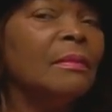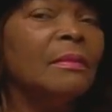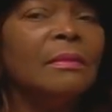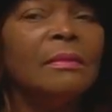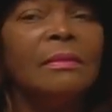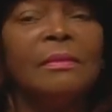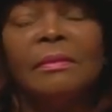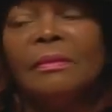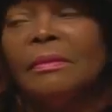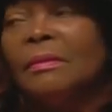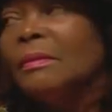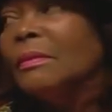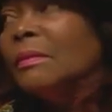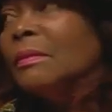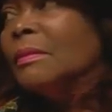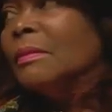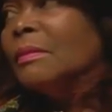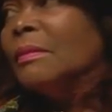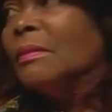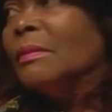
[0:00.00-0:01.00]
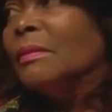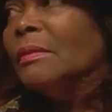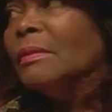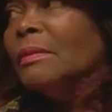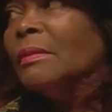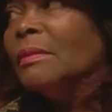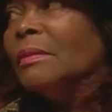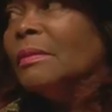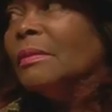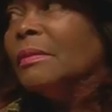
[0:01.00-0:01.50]

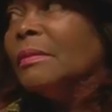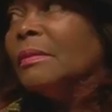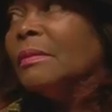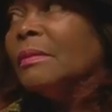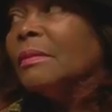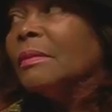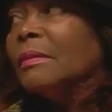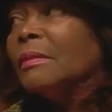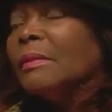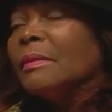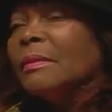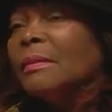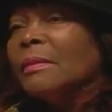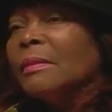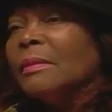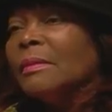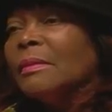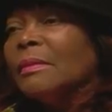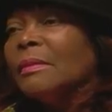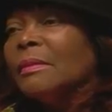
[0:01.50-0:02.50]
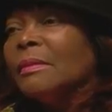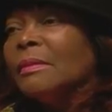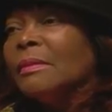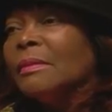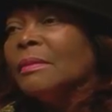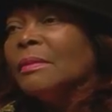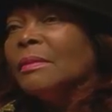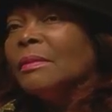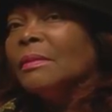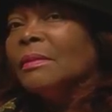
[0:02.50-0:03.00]

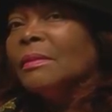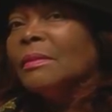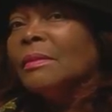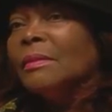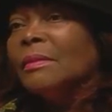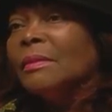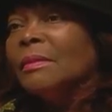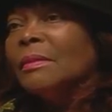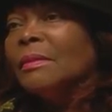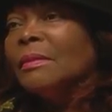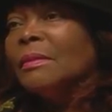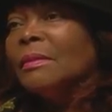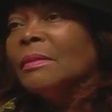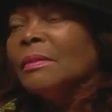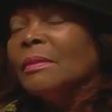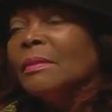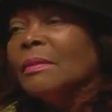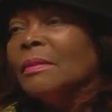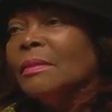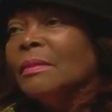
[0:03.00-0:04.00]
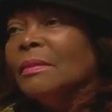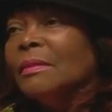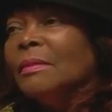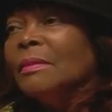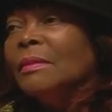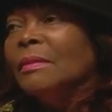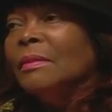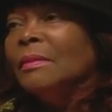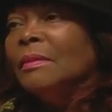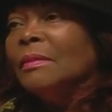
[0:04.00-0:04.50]

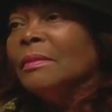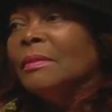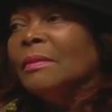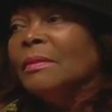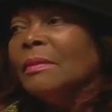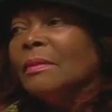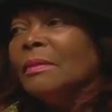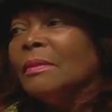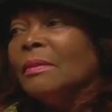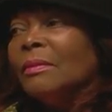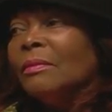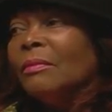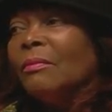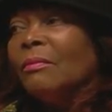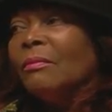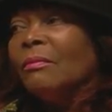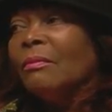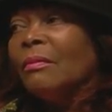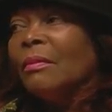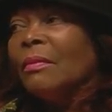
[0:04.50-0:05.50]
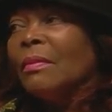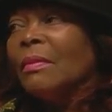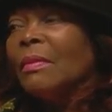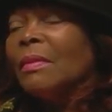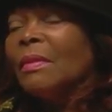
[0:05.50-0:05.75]
No words are spoken by the person on screen.